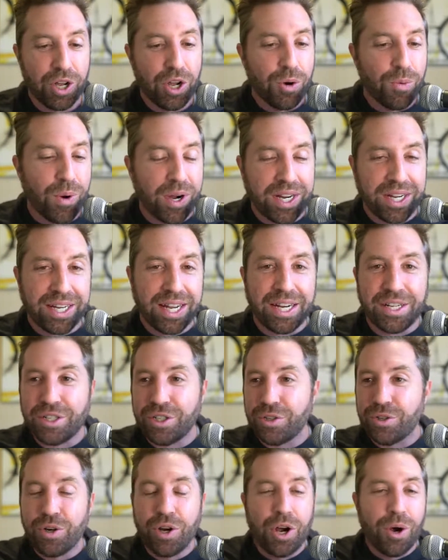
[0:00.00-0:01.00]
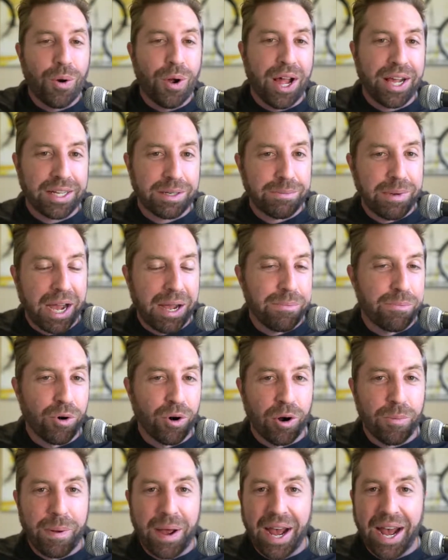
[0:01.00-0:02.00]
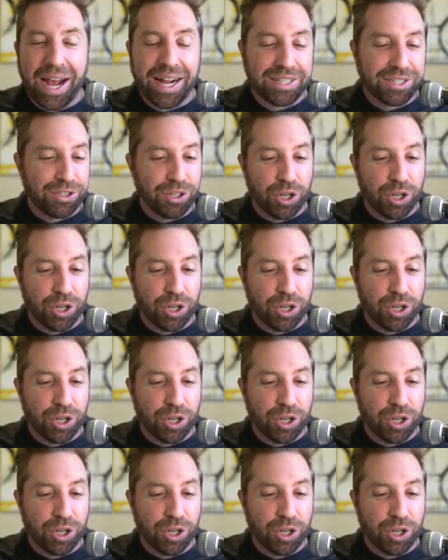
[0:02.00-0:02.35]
What can I do? Well, I can buy more packs and